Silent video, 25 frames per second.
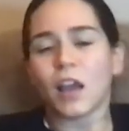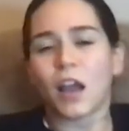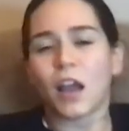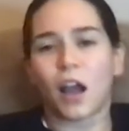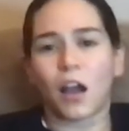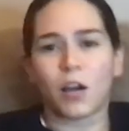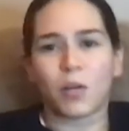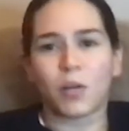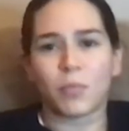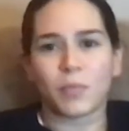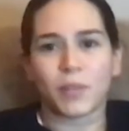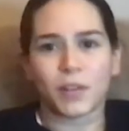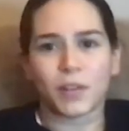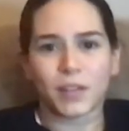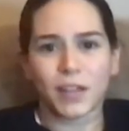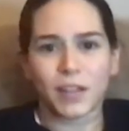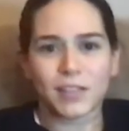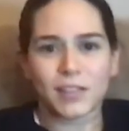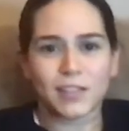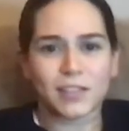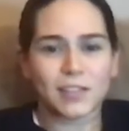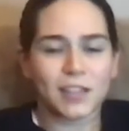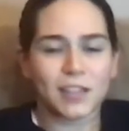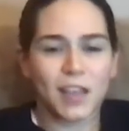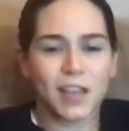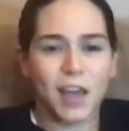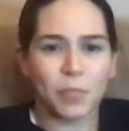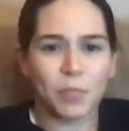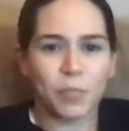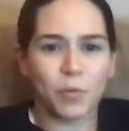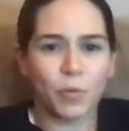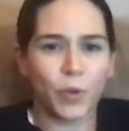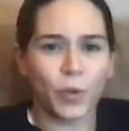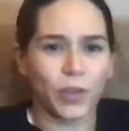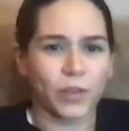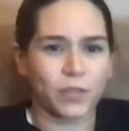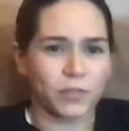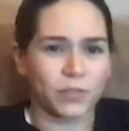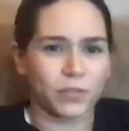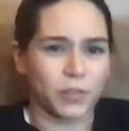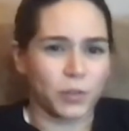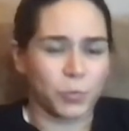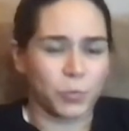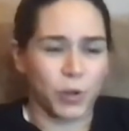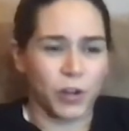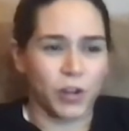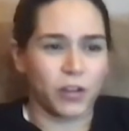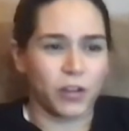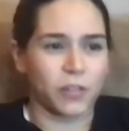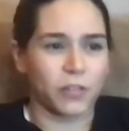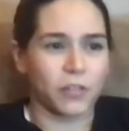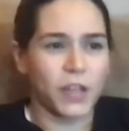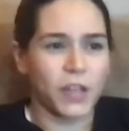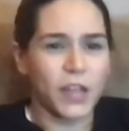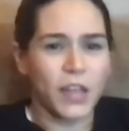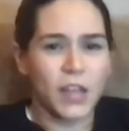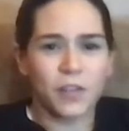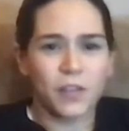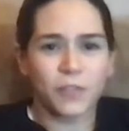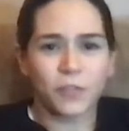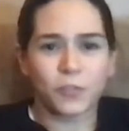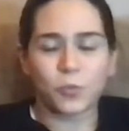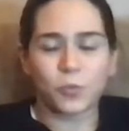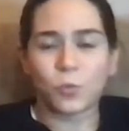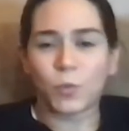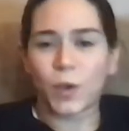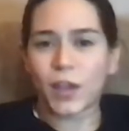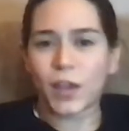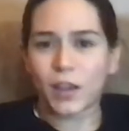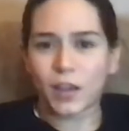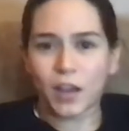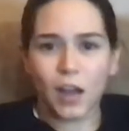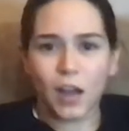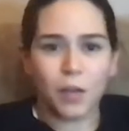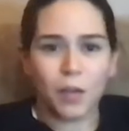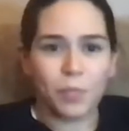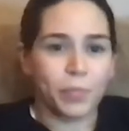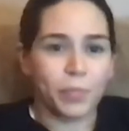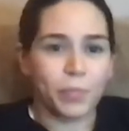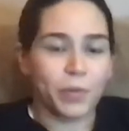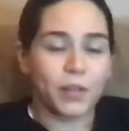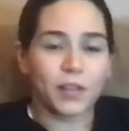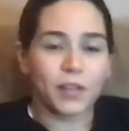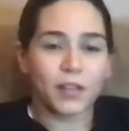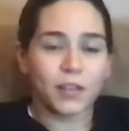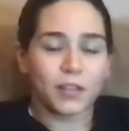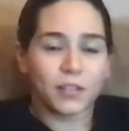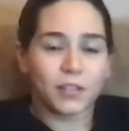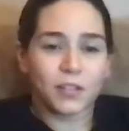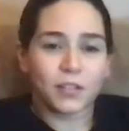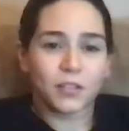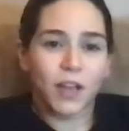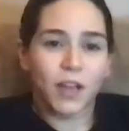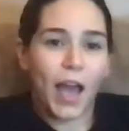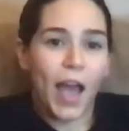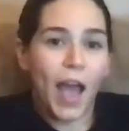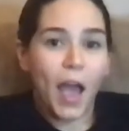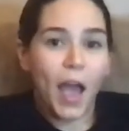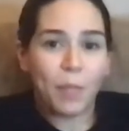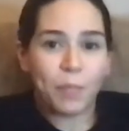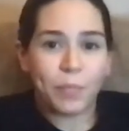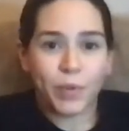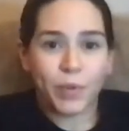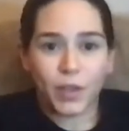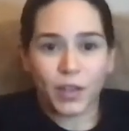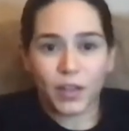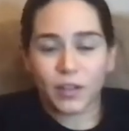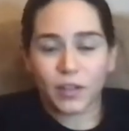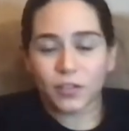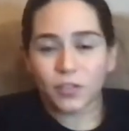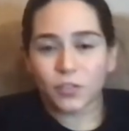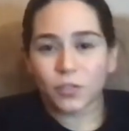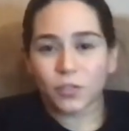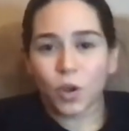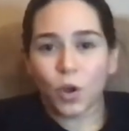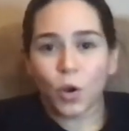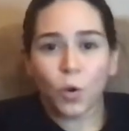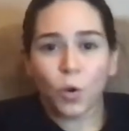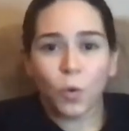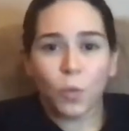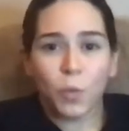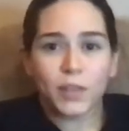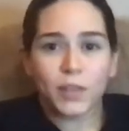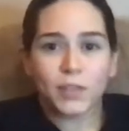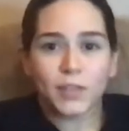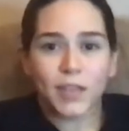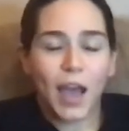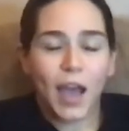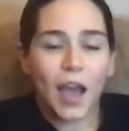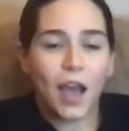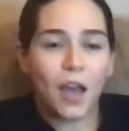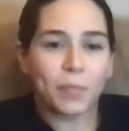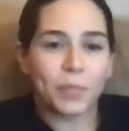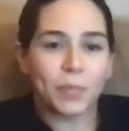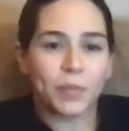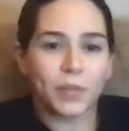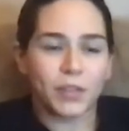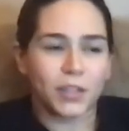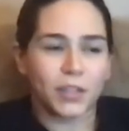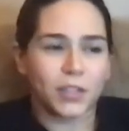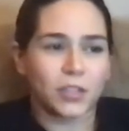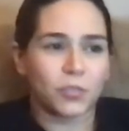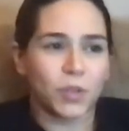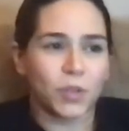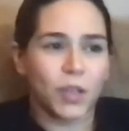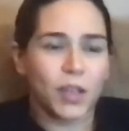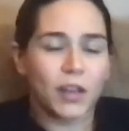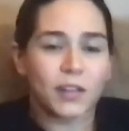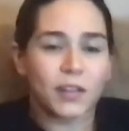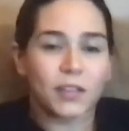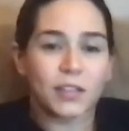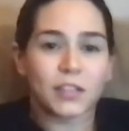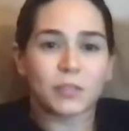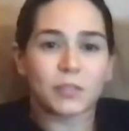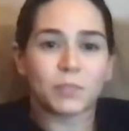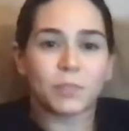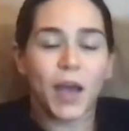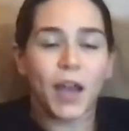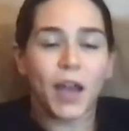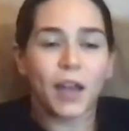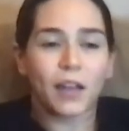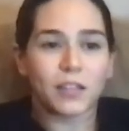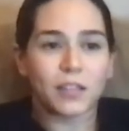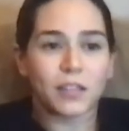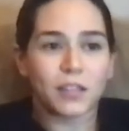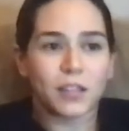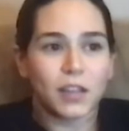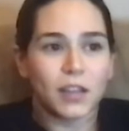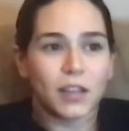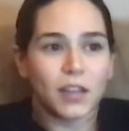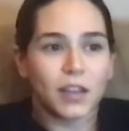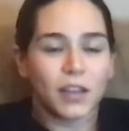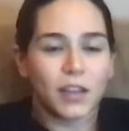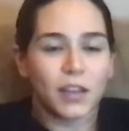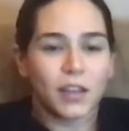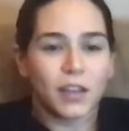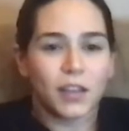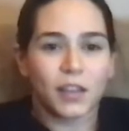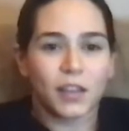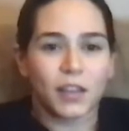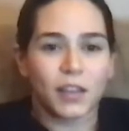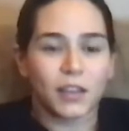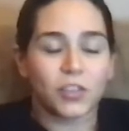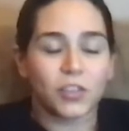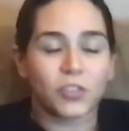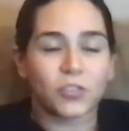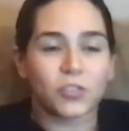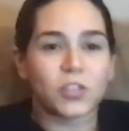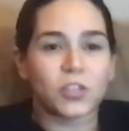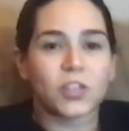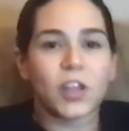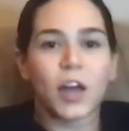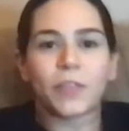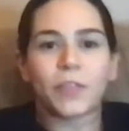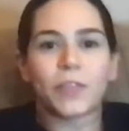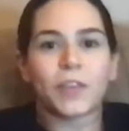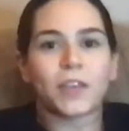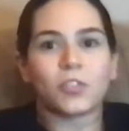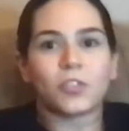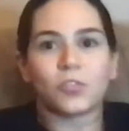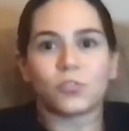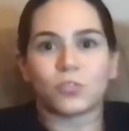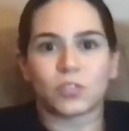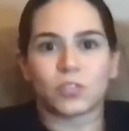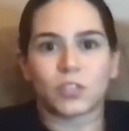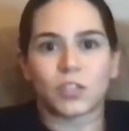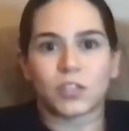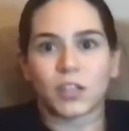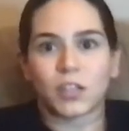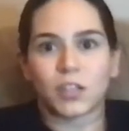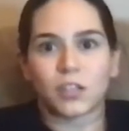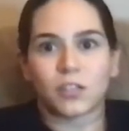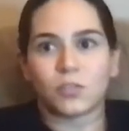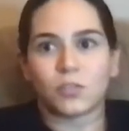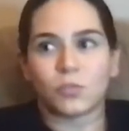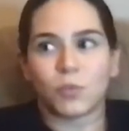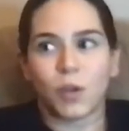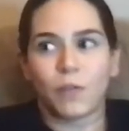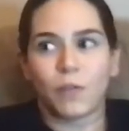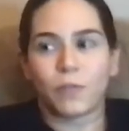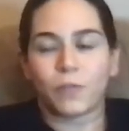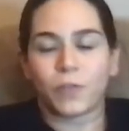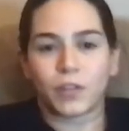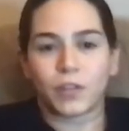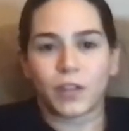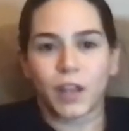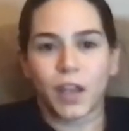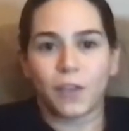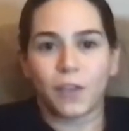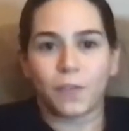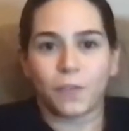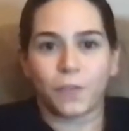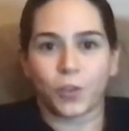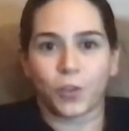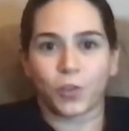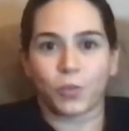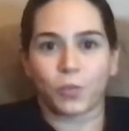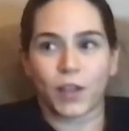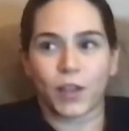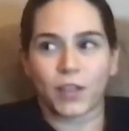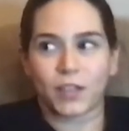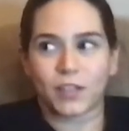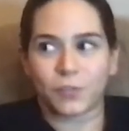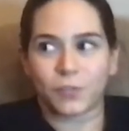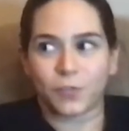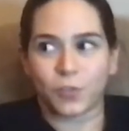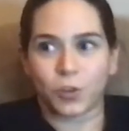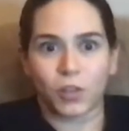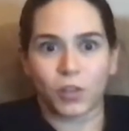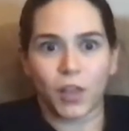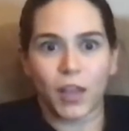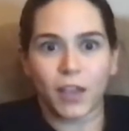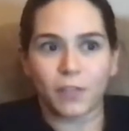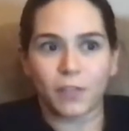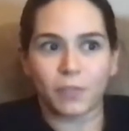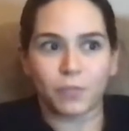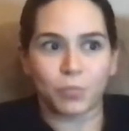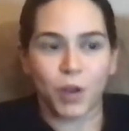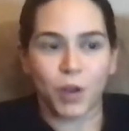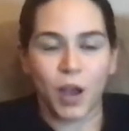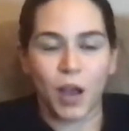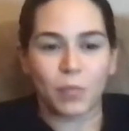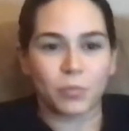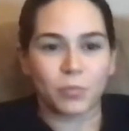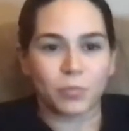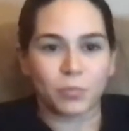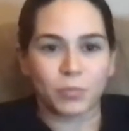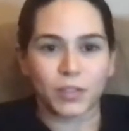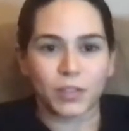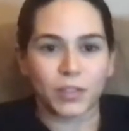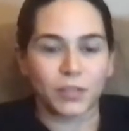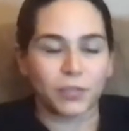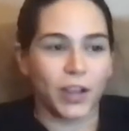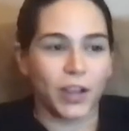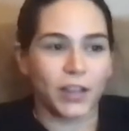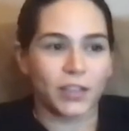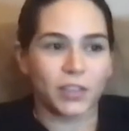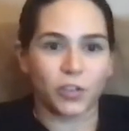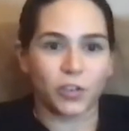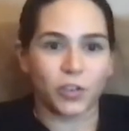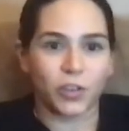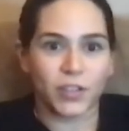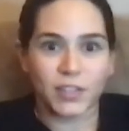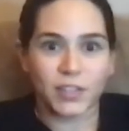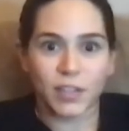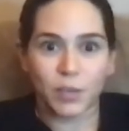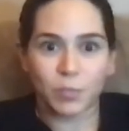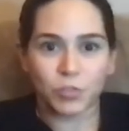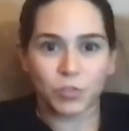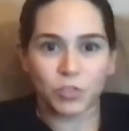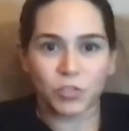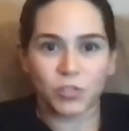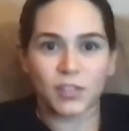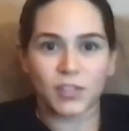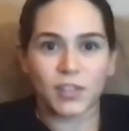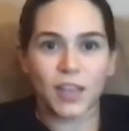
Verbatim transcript: Um, and gets to that point where if you wake up and it'll happen, it'll always happen. Like, you can't expect like there's nothing you should stick to every day for the rest of your life probably right there are exceptions